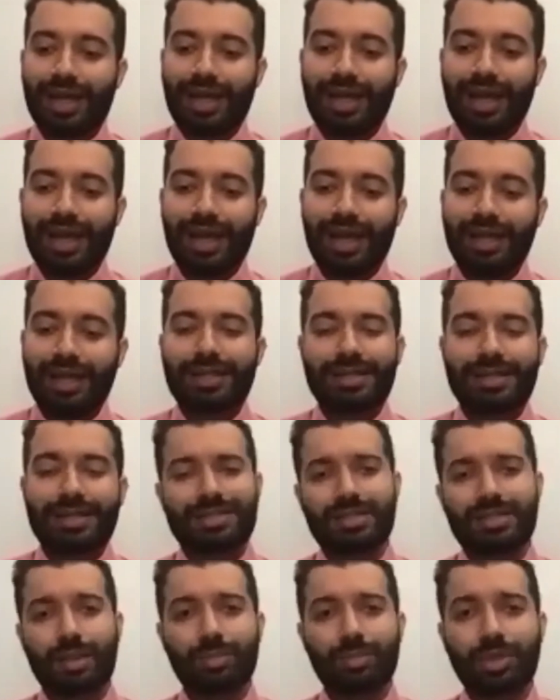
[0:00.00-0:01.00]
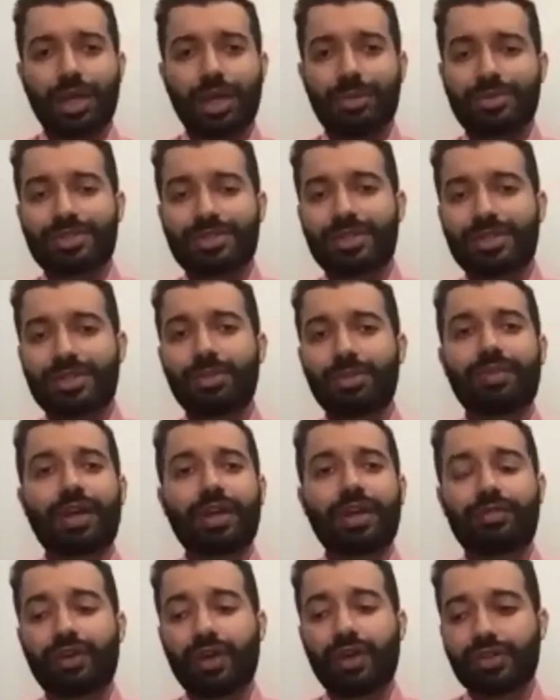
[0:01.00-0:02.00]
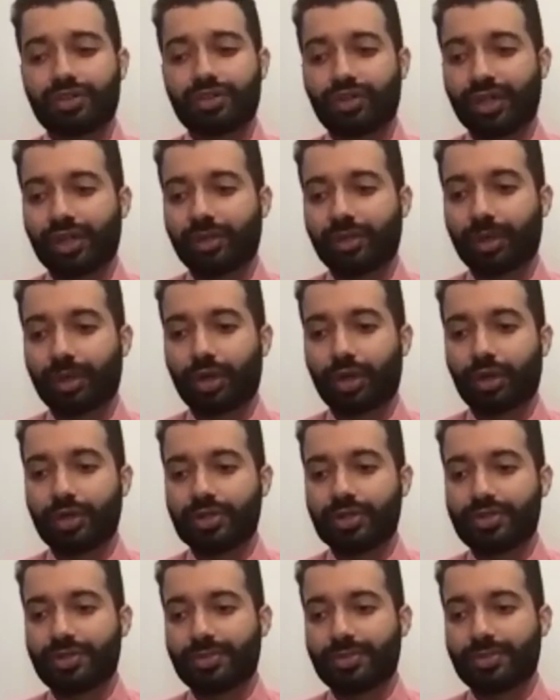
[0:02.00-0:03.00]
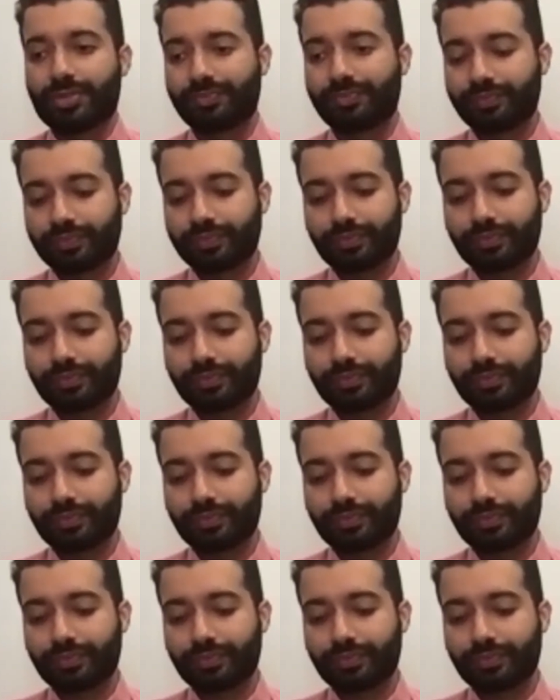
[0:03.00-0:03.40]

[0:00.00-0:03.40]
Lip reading: And sometimes this can be very frustrating because